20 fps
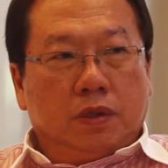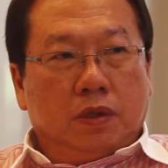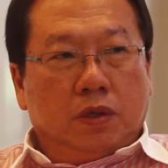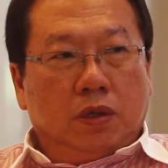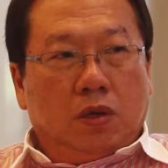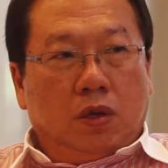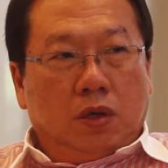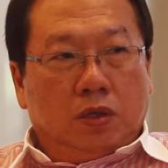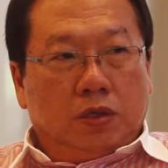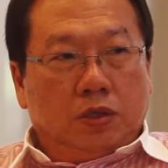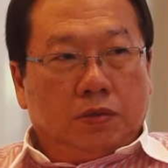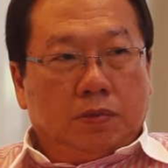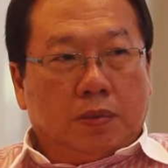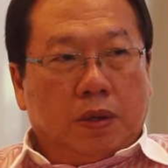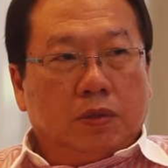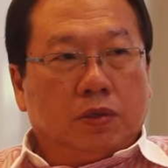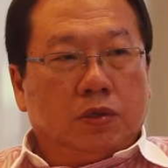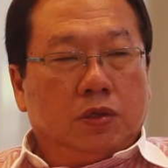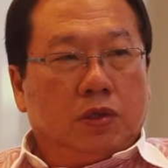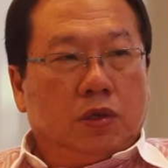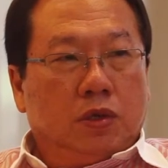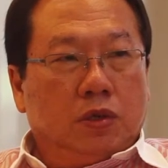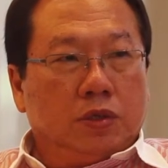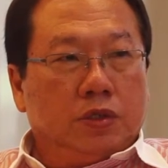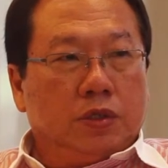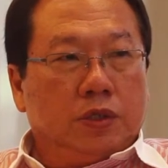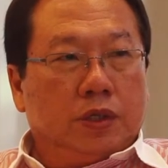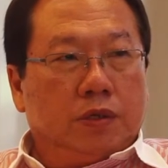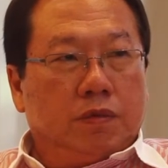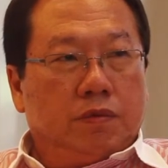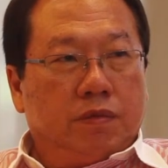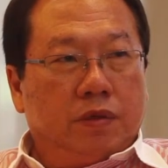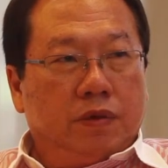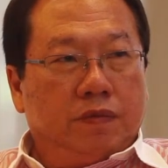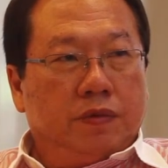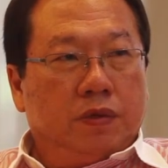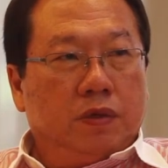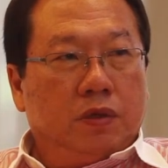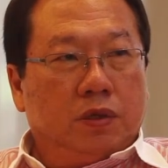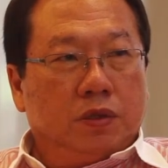lodge, mountain lodge, and
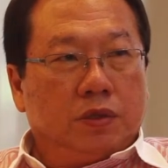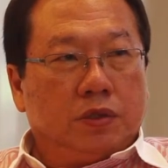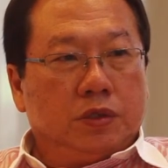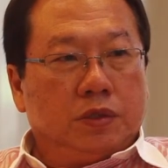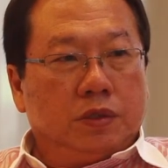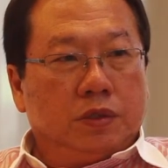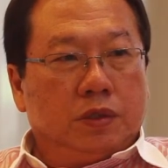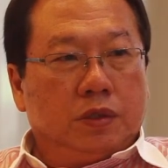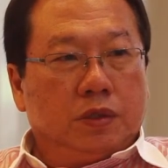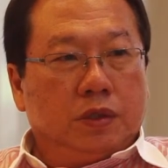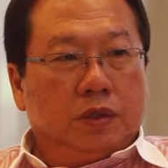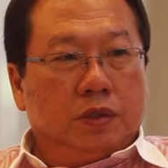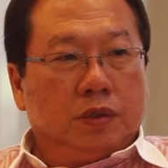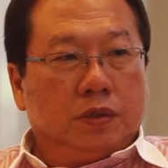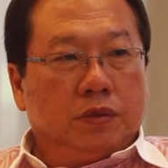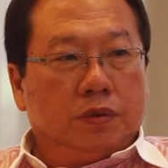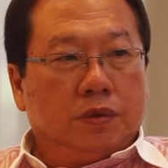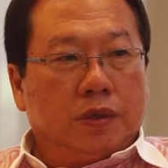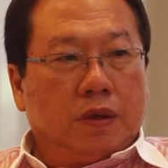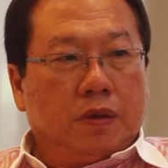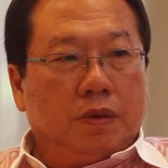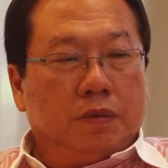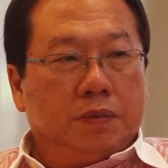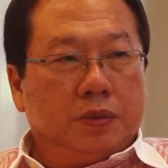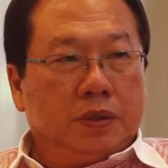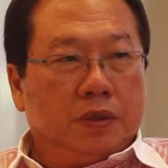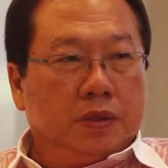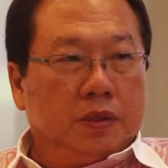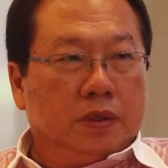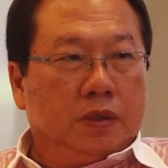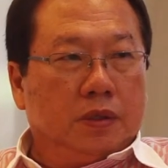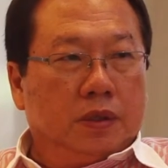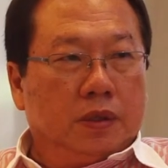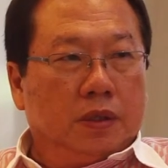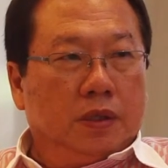river lodge into our business.